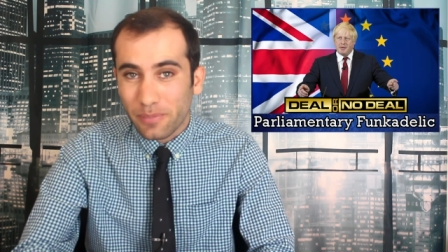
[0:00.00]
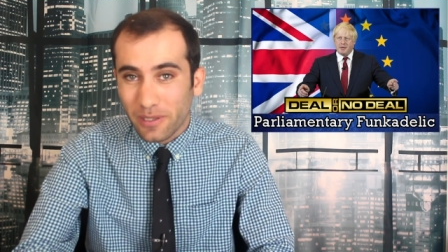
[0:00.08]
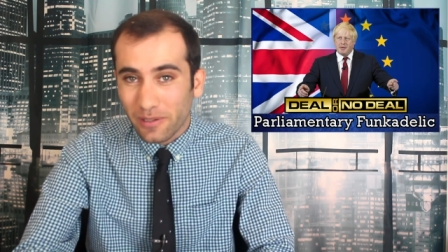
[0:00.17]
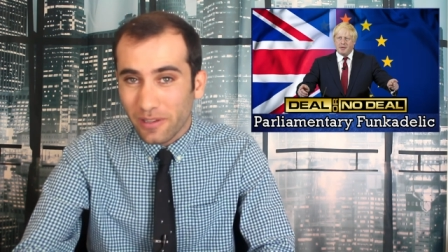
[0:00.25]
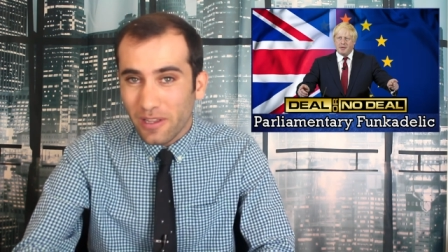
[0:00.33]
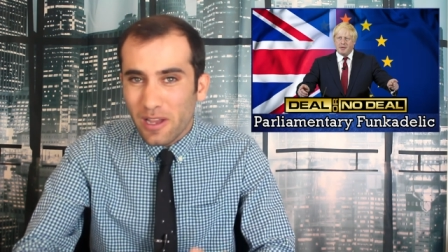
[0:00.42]

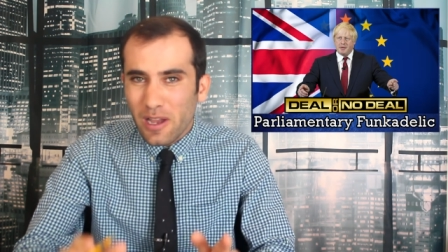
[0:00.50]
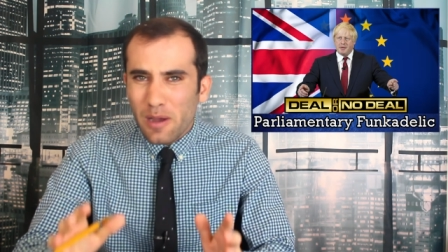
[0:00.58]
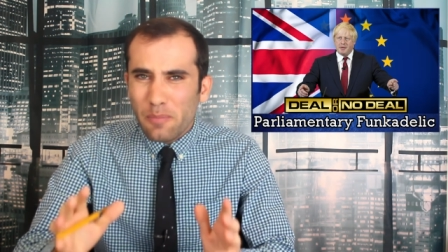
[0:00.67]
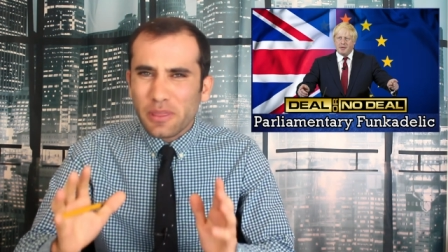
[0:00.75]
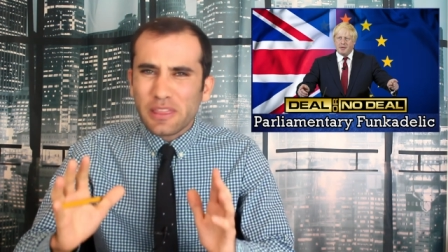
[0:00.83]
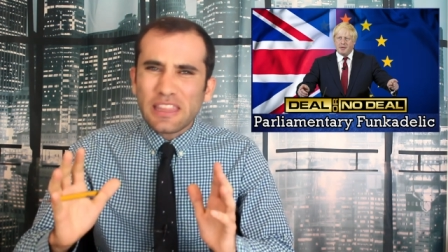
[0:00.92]
bill,
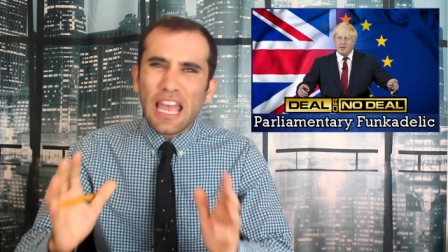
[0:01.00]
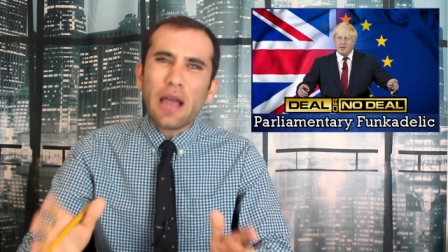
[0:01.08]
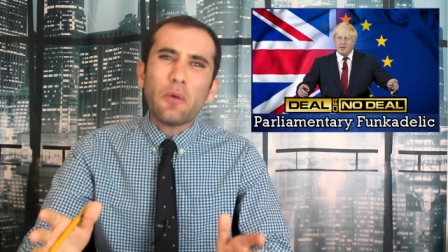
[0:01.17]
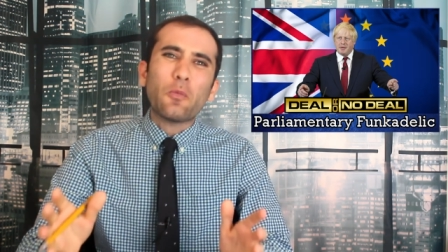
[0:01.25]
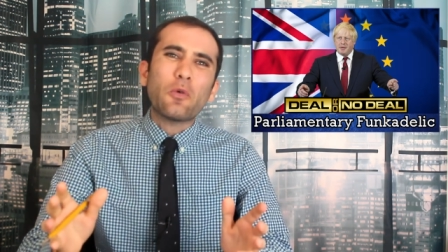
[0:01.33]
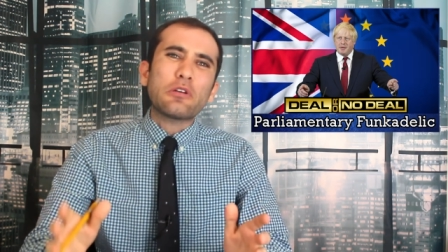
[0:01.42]
but
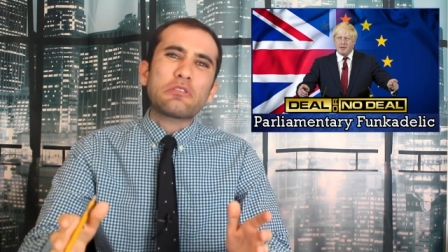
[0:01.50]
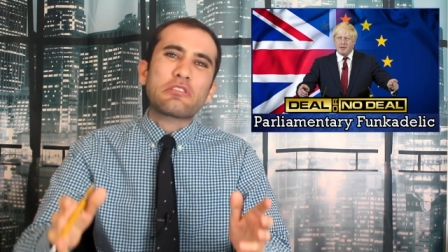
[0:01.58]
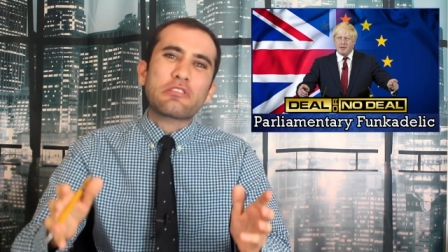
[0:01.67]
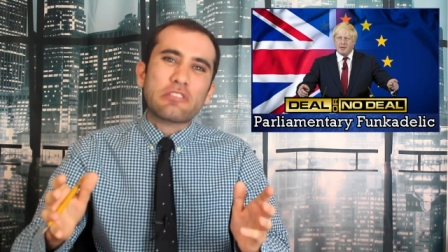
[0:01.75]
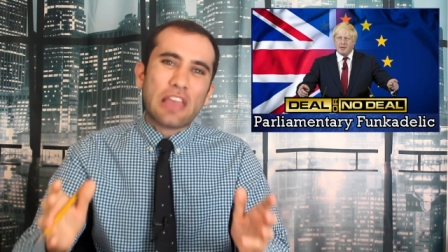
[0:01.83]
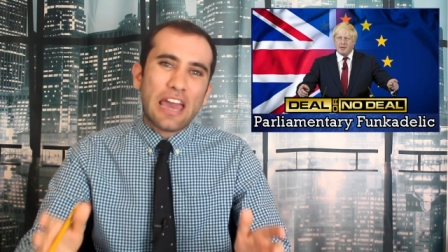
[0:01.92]
that was
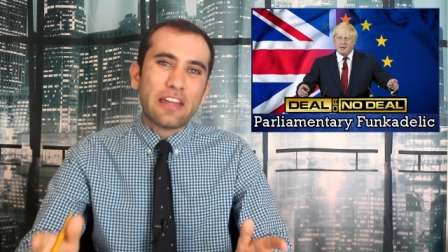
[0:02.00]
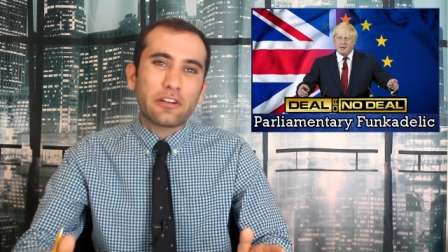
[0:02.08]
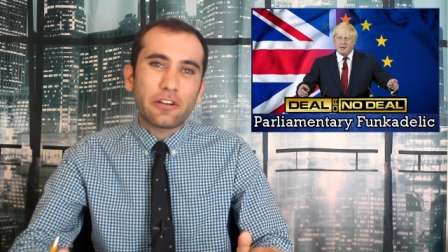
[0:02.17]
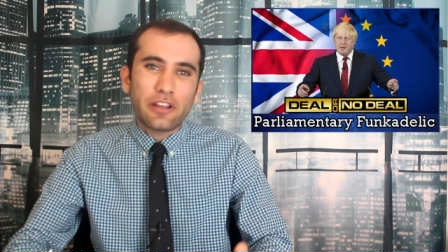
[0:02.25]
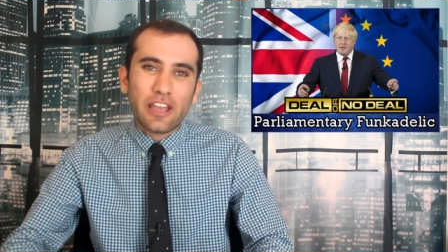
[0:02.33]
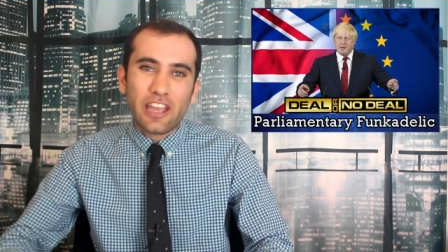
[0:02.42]

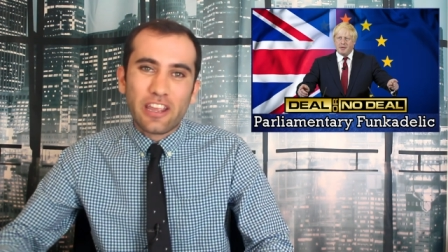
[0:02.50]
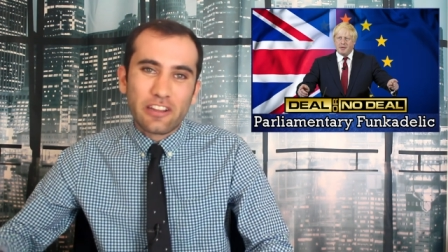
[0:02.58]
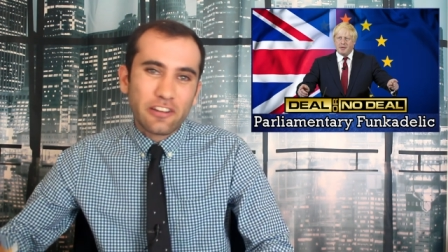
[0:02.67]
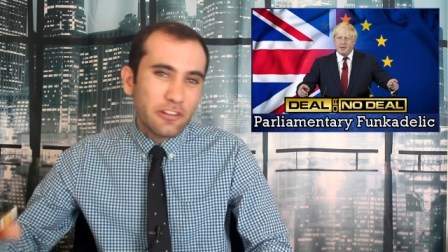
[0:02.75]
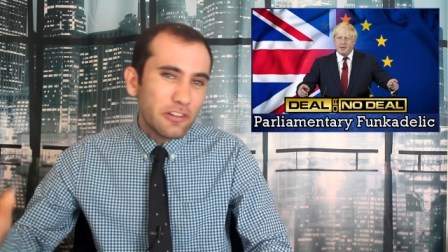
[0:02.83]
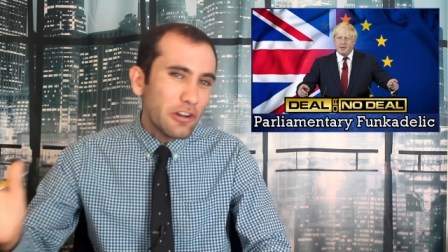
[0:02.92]

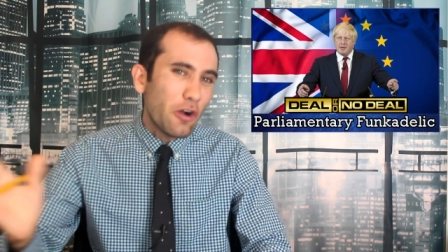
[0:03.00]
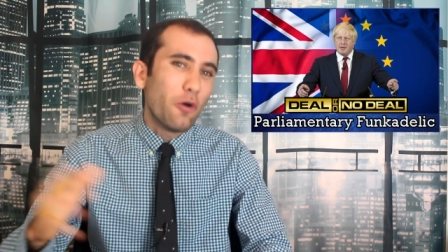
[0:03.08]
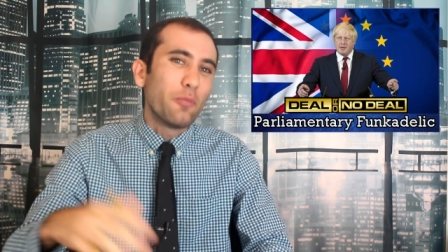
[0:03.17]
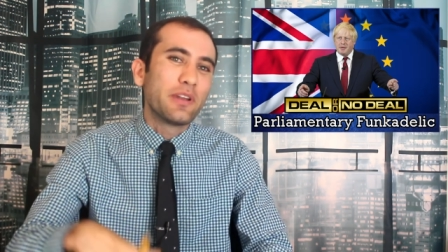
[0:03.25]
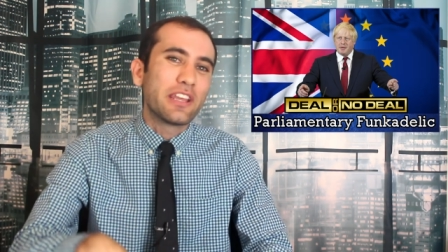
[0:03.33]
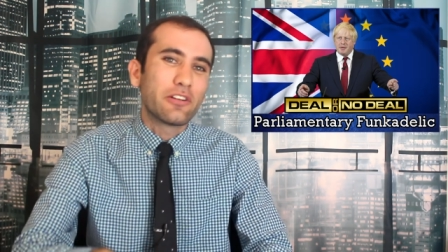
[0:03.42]
Saturday.
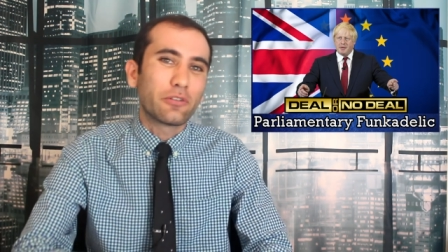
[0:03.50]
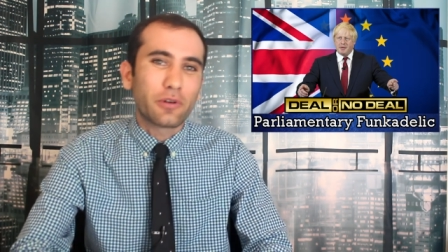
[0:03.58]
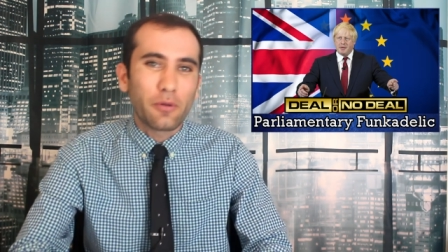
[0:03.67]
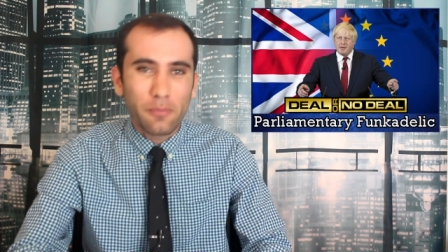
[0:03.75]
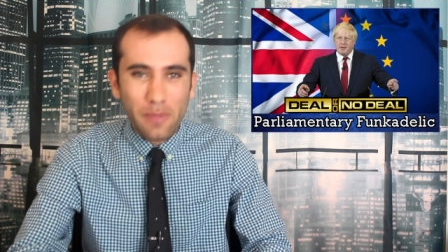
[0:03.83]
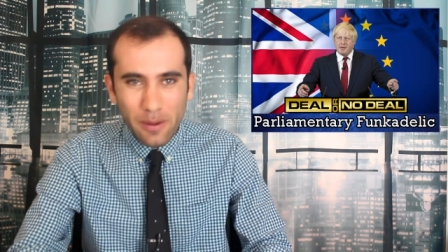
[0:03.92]
Nobody will
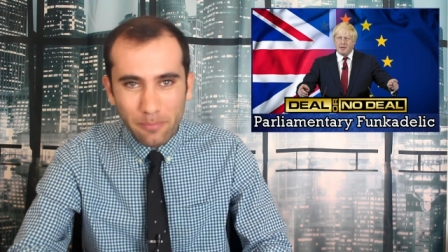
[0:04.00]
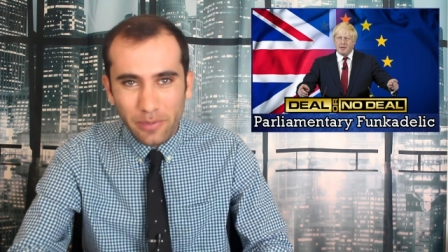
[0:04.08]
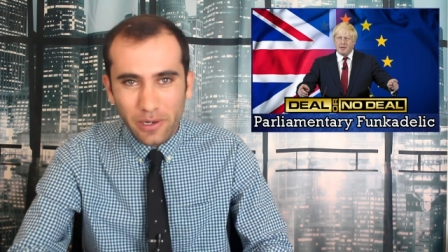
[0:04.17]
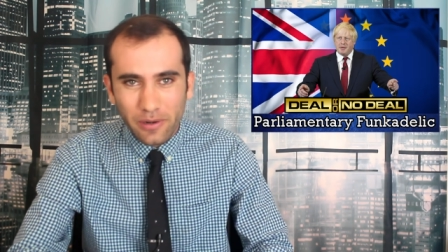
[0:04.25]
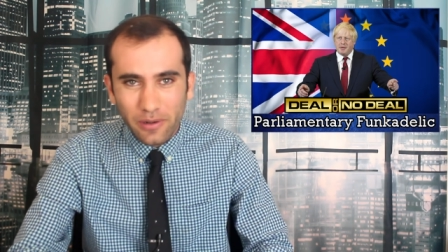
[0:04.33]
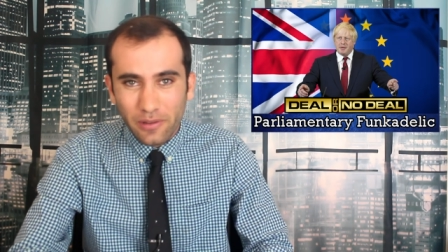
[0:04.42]

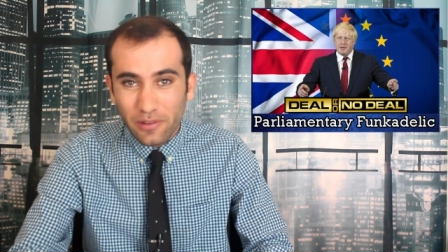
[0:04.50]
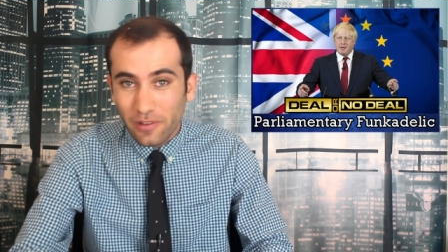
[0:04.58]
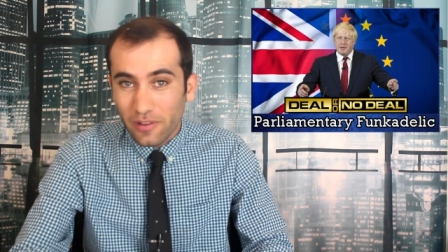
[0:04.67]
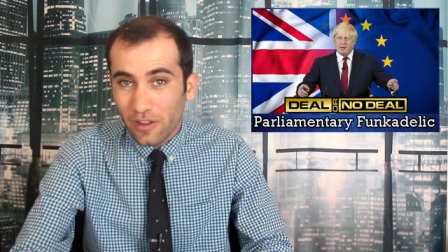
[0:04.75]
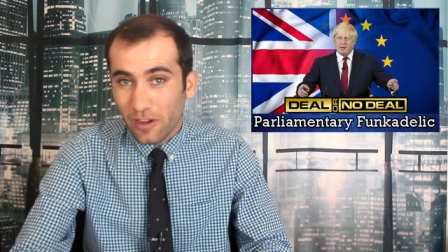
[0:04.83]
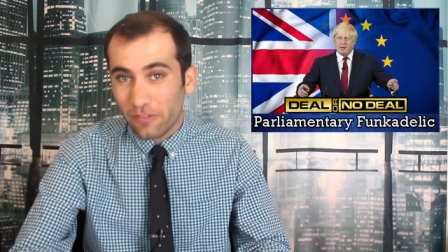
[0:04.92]
remember.
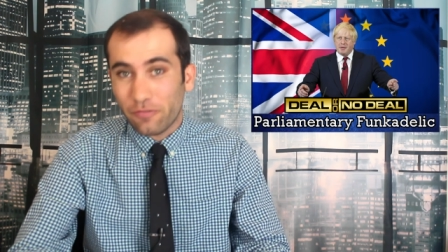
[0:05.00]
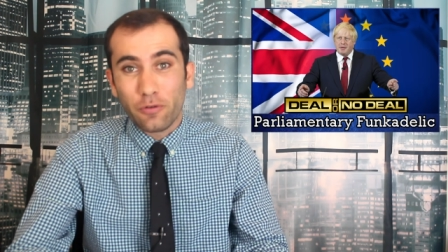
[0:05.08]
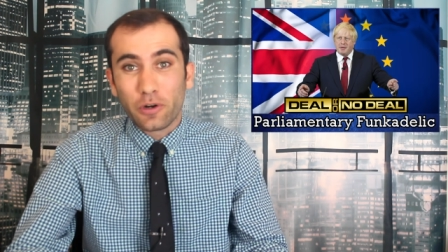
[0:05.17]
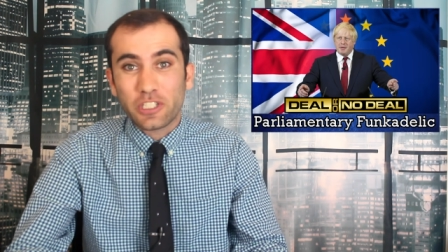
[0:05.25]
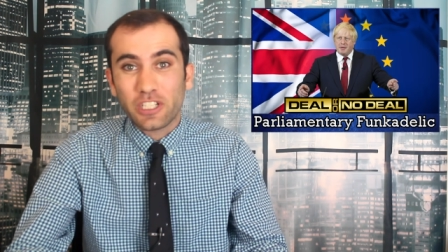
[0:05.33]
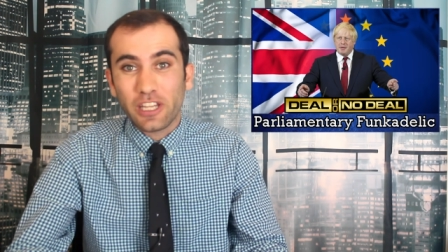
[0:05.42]

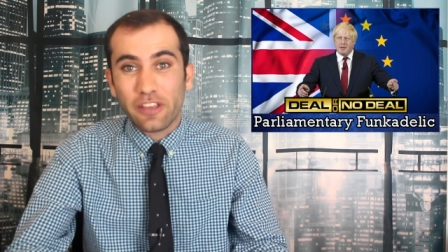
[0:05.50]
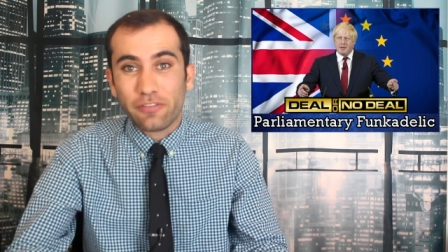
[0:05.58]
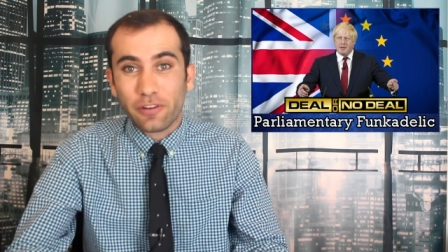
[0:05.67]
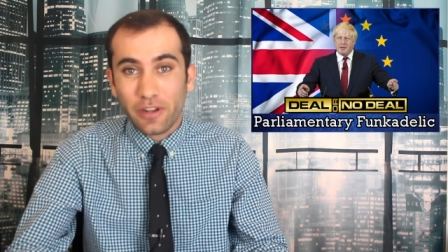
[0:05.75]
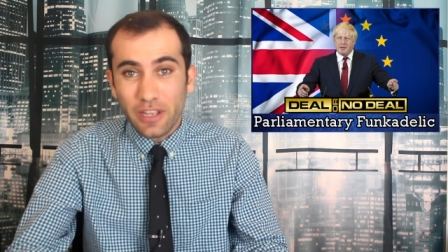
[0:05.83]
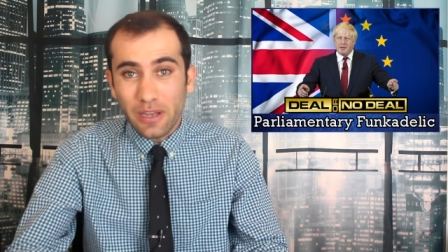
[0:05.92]
Unfortunately
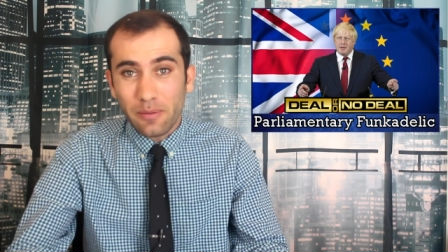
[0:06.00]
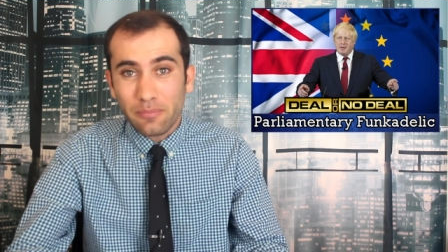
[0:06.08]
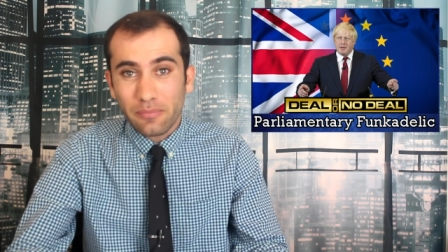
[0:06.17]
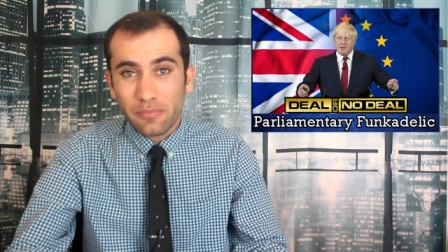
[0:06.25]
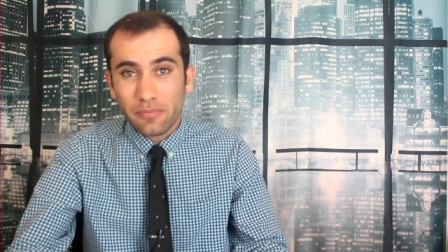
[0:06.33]
for him,